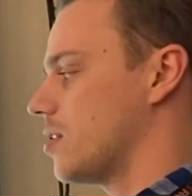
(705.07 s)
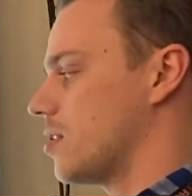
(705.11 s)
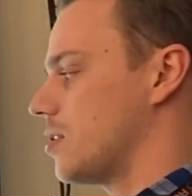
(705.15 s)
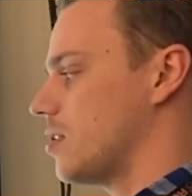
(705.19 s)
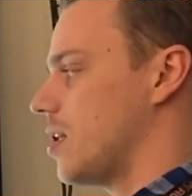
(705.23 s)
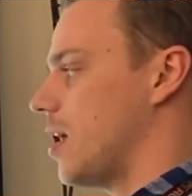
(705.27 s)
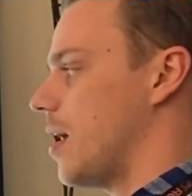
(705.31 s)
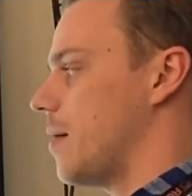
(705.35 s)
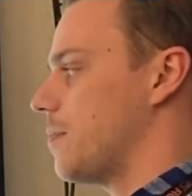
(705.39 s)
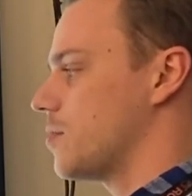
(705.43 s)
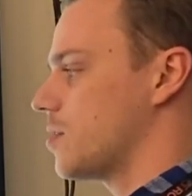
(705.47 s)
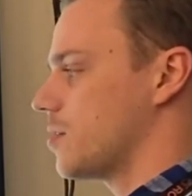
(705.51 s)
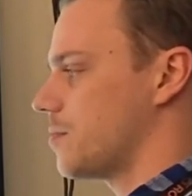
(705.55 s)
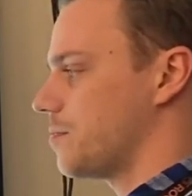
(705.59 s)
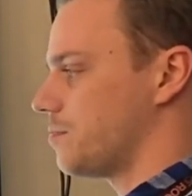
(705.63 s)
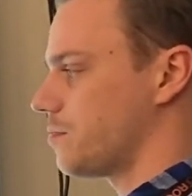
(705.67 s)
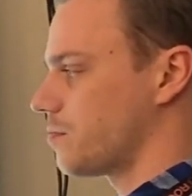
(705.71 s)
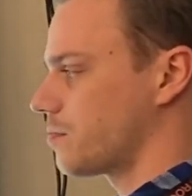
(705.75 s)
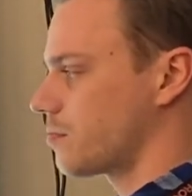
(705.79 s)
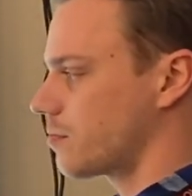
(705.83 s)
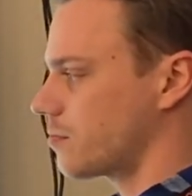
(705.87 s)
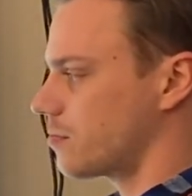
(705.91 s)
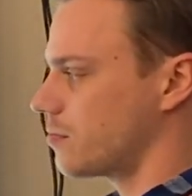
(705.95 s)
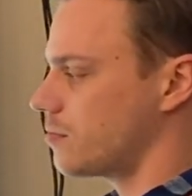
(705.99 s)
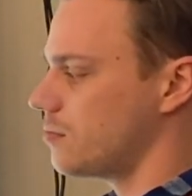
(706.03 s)
steps.
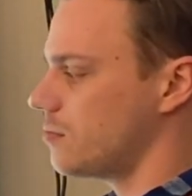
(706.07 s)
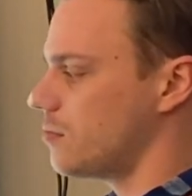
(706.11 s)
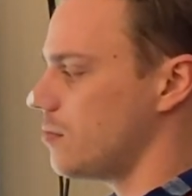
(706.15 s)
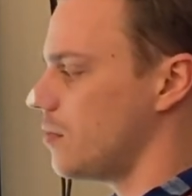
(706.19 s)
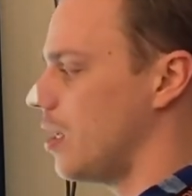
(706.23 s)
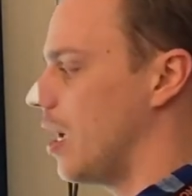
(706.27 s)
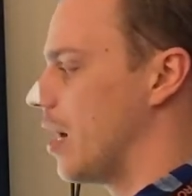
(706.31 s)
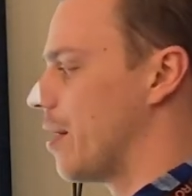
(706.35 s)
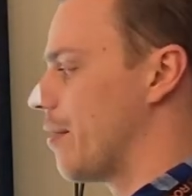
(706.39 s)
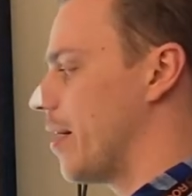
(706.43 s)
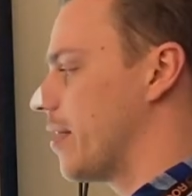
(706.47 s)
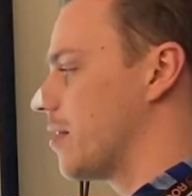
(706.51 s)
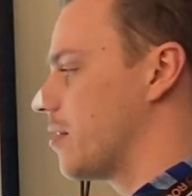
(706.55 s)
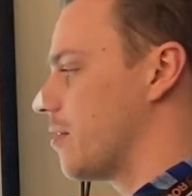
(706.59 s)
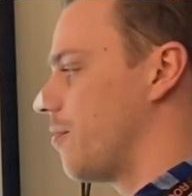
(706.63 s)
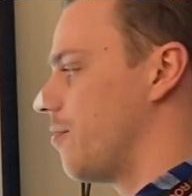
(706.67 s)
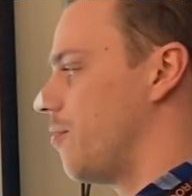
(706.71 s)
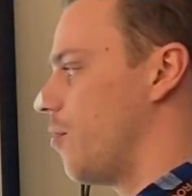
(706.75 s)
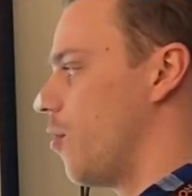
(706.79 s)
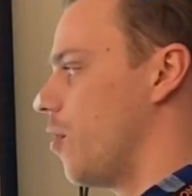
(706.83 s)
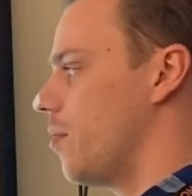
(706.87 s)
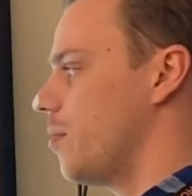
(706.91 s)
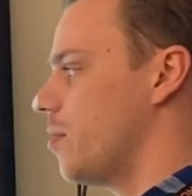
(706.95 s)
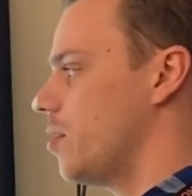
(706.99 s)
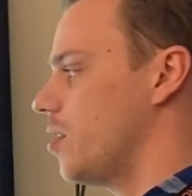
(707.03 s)
I write the
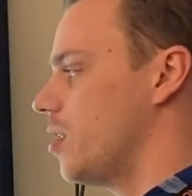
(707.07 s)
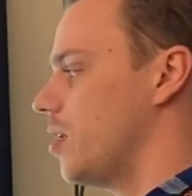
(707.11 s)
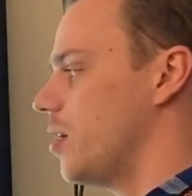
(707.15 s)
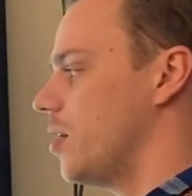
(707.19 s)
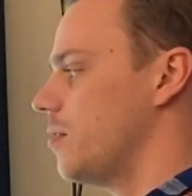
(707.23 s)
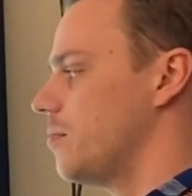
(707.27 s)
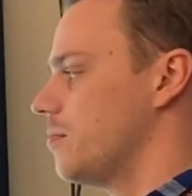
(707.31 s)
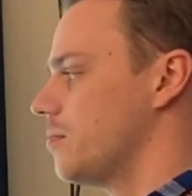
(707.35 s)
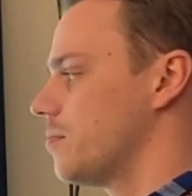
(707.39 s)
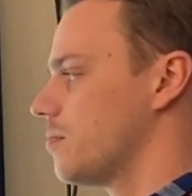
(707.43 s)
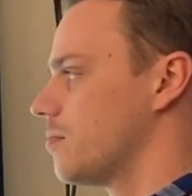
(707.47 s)
formula.